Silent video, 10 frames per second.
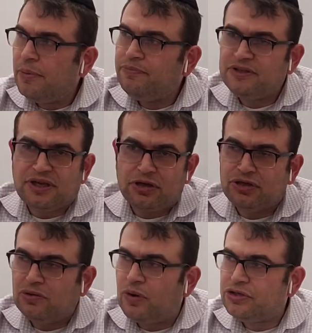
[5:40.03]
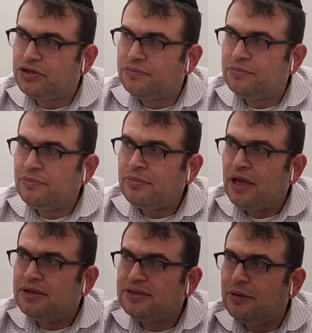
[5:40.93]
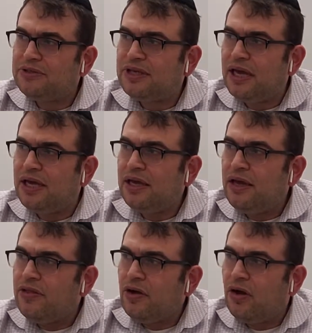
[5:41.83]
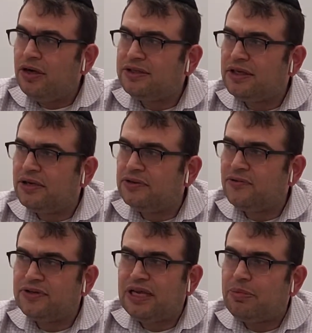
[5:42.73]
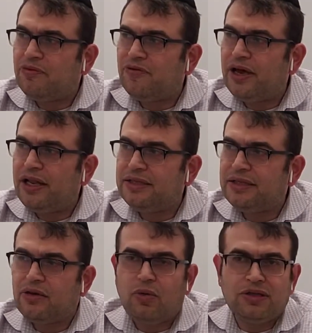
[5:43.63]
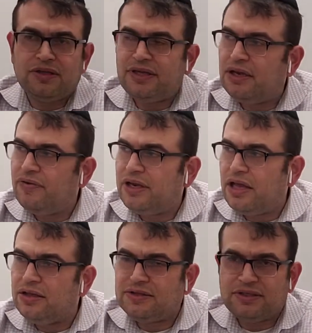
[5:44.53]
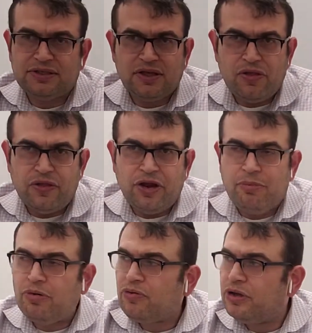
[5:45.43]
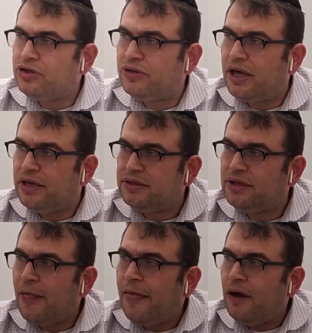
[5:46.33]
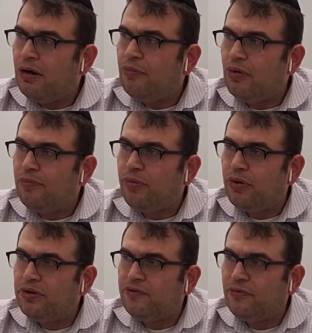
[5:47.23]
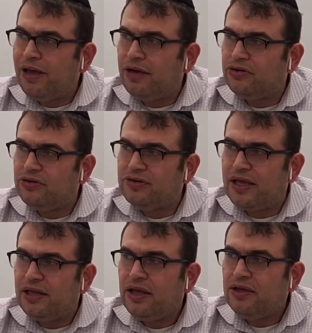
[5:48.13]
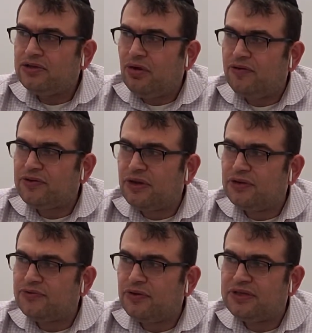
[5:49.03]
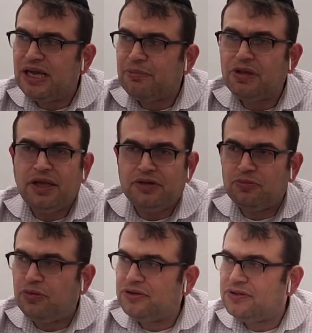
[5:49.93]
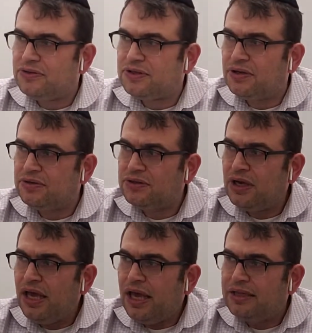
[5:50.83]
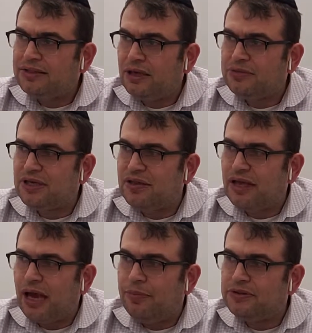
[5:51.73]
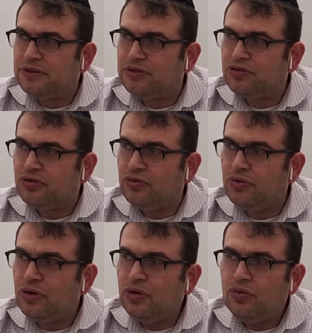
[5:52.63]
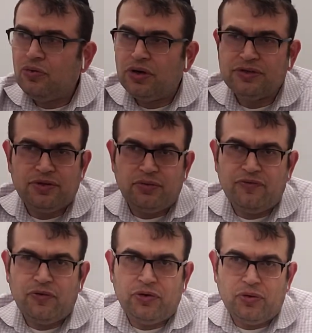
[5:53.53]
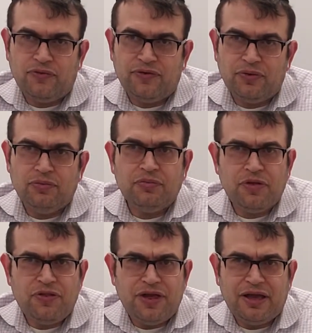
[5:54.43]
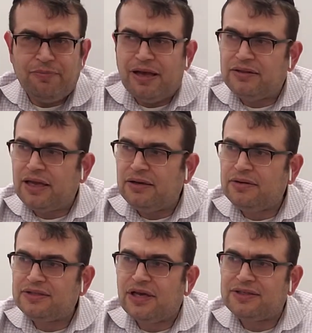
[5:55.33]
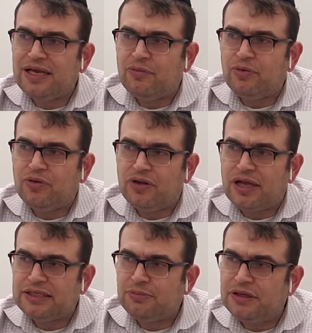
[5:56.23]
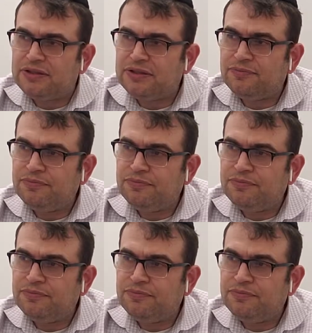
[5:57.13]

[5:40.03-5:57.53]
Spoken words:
Discussion question. Some say the hard skills, for example, finance and quantitative analysis, the number crunching that is, are more important for managers than soft skills, for example, interpersonal skills. And some say the opposite is true. What is your view? Think about that. Discuss that with your classmates.